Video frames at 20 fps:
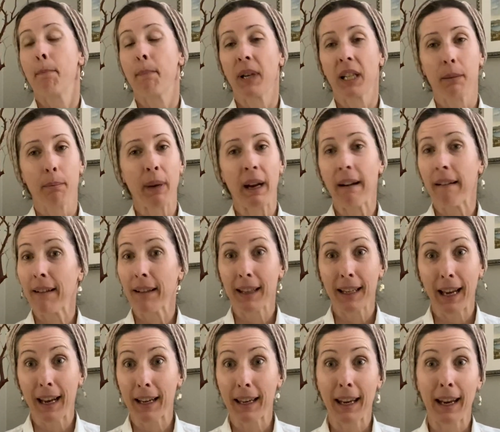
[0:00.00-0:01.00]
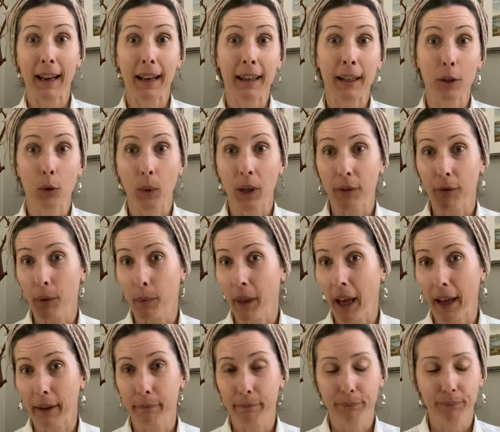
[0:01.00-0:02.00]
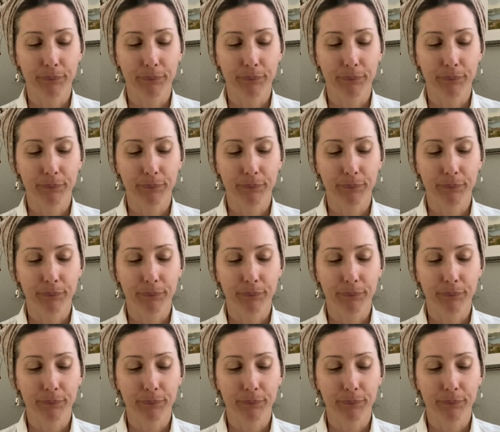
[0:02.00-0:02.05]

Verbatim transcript: but apparently I can't get away from that.